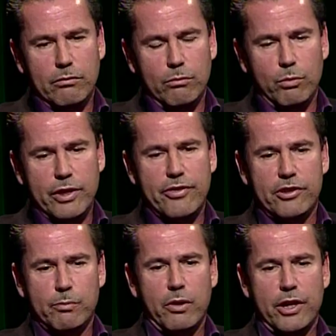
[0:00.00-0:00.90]
with this
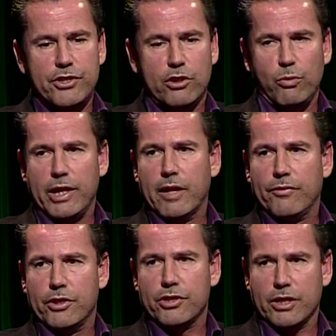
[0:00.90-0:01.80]
project we have
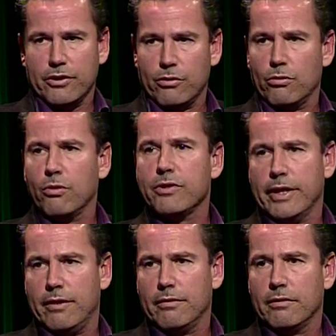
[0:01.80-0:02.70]
to shut the road
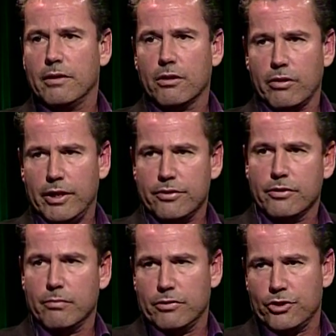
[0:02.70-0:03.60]
down across
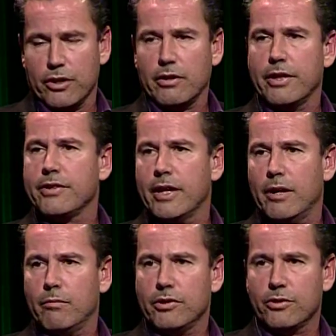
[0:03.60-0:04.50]
the John Hart Dam.
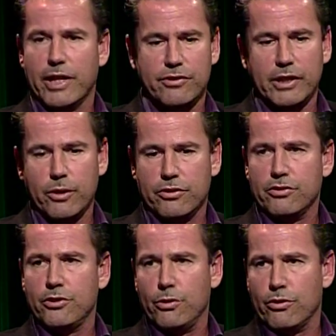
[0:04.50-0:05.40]
So that allows us
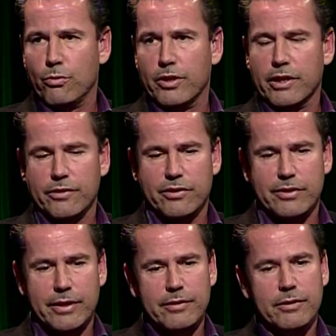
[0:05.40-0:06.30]
to do the work at the
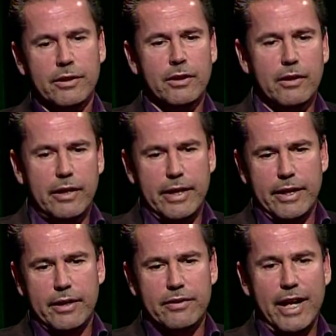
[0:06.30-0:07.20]
site.
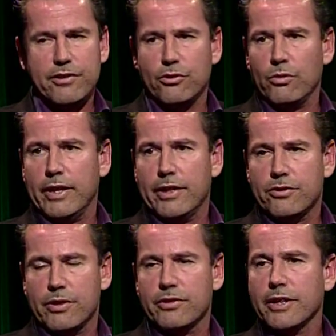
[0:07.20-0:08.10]
And that's the only
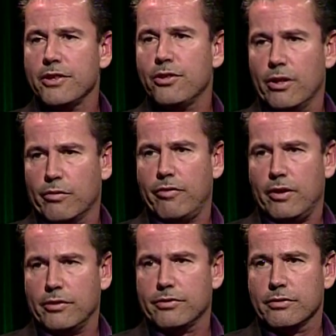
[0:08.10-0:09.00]
entrance into Elk
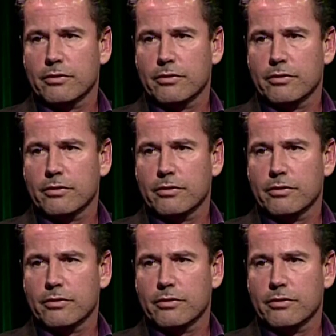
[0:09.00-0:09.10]
Falls.